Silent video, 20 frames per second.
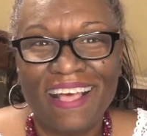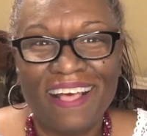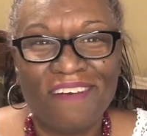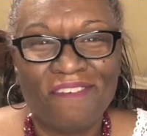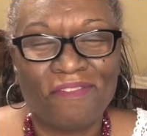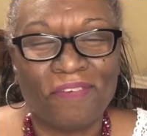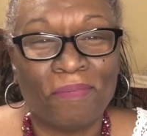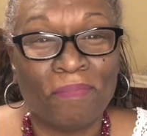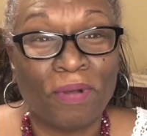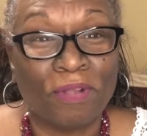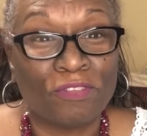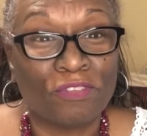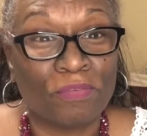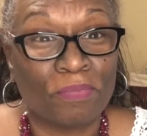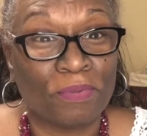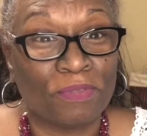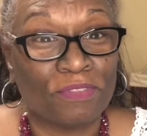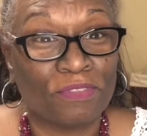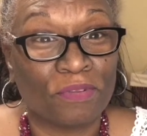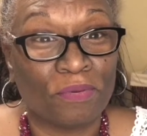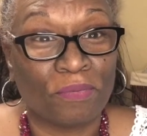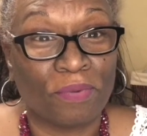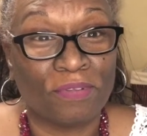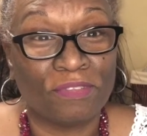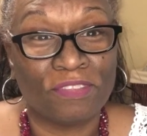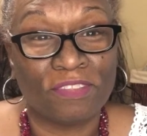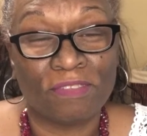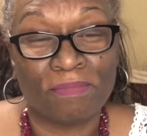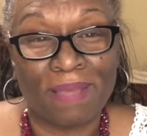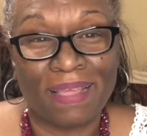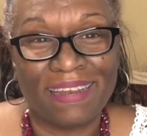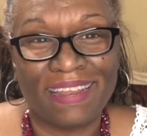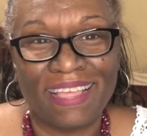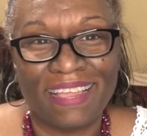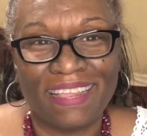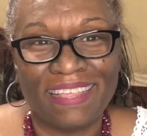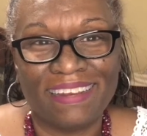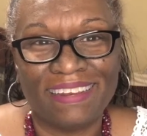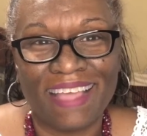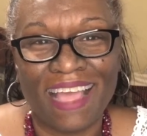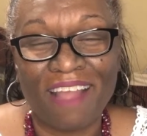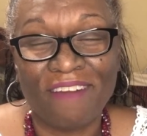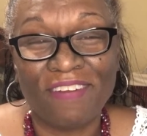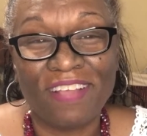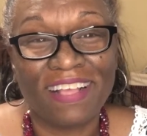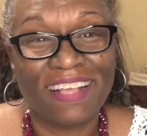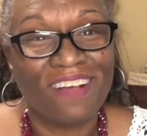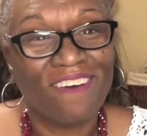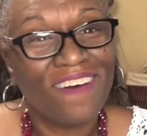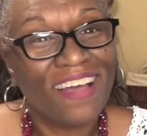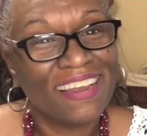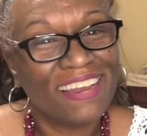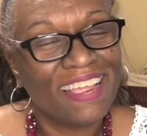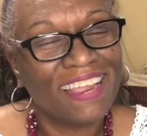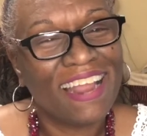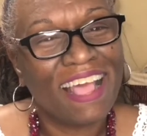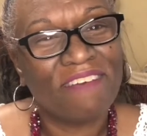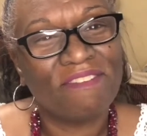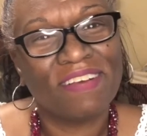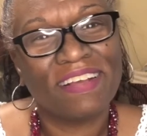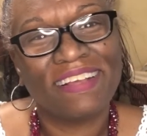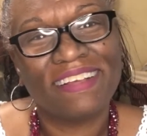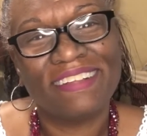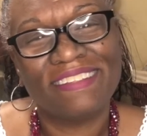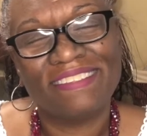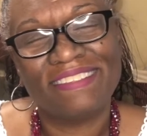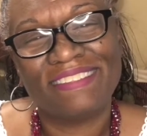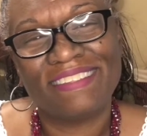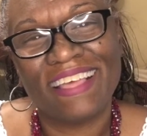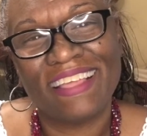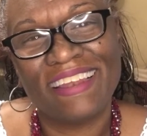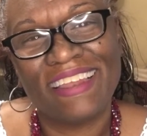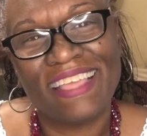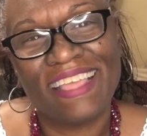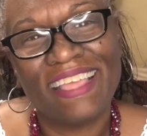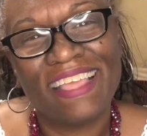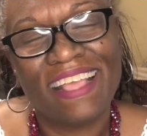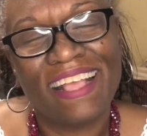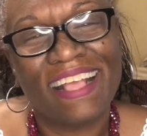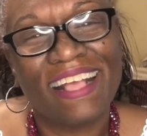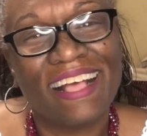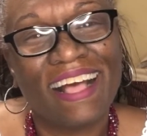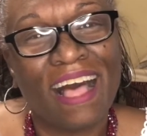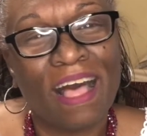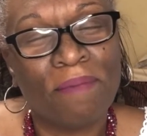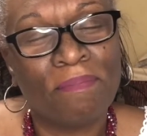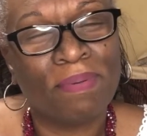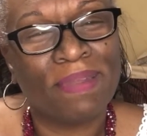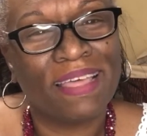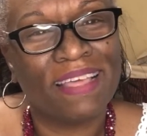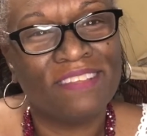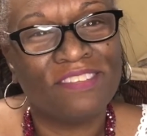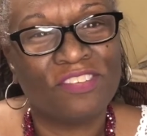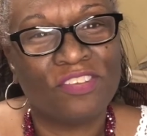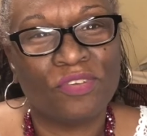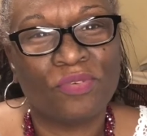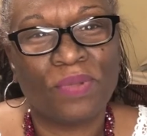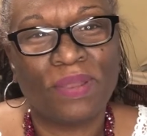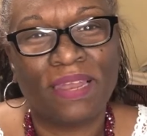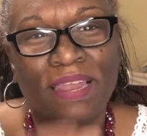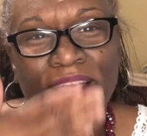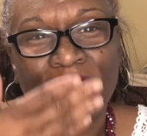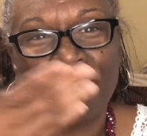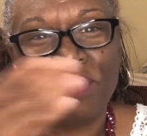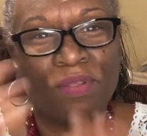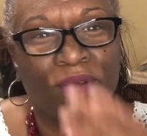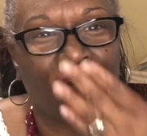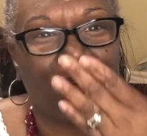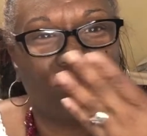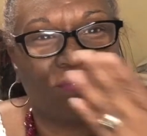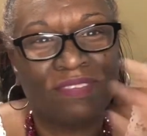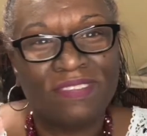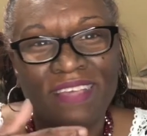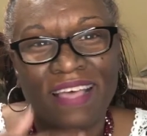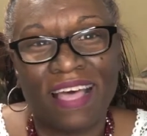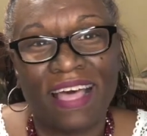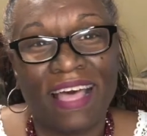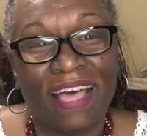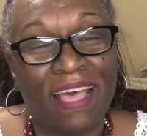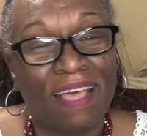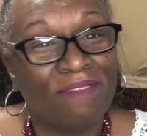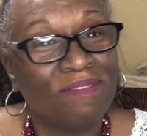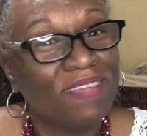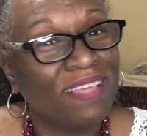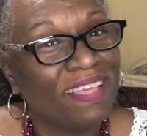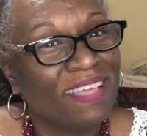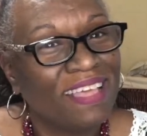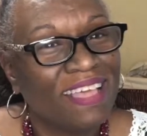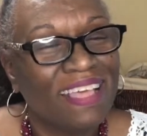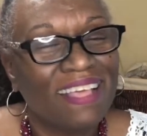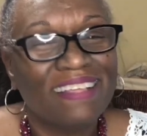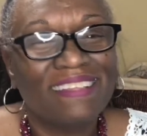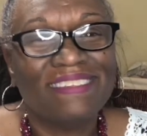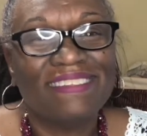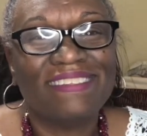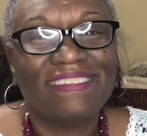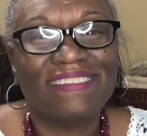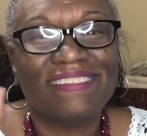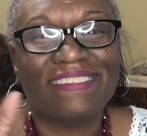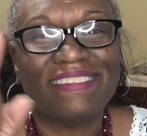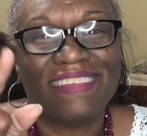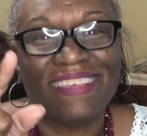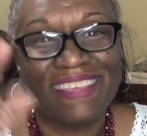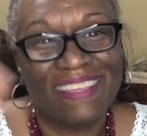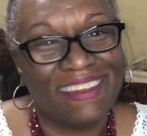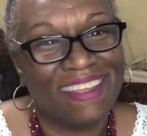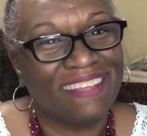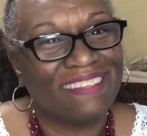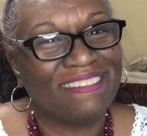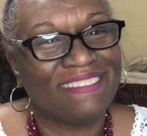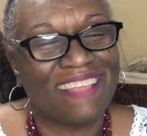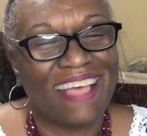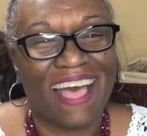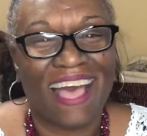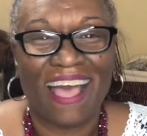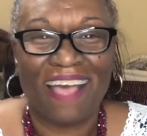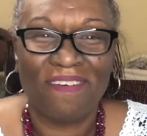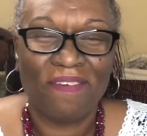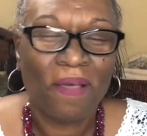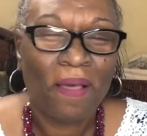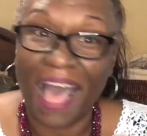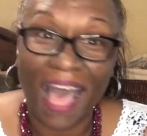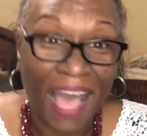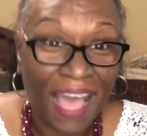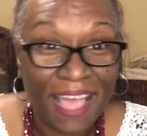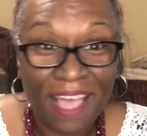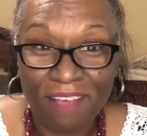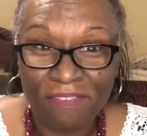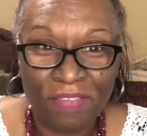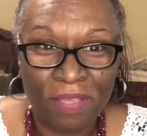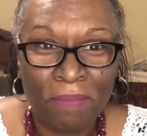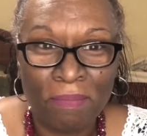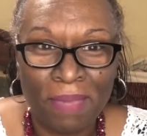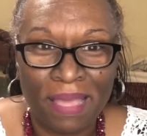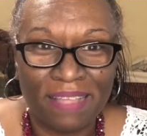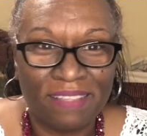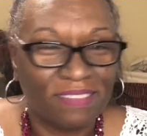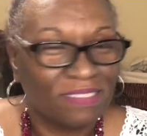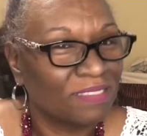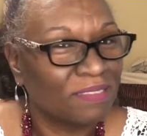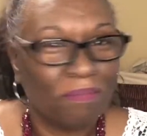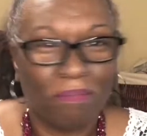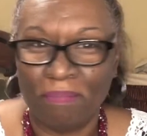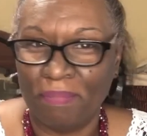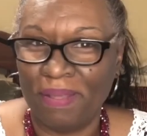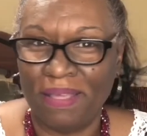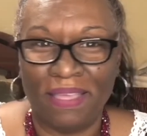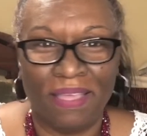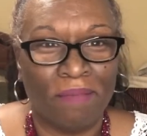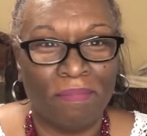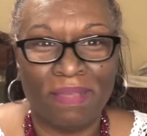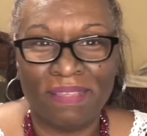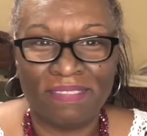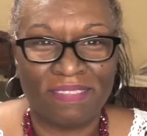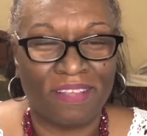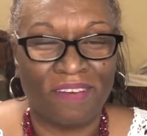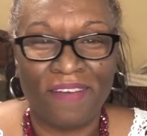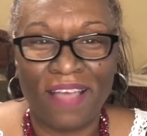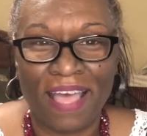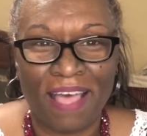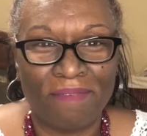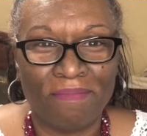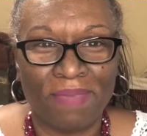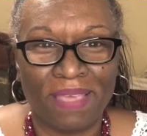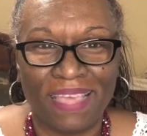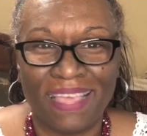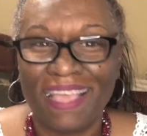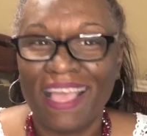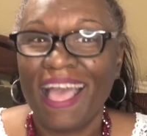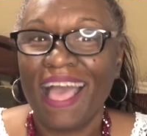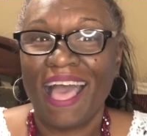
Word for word: for Multiple Sclerosis, my daily diary. Go out there and have a good Sunday. God bless you. Love you long time. See you next time. I have M S, but M S don't have me.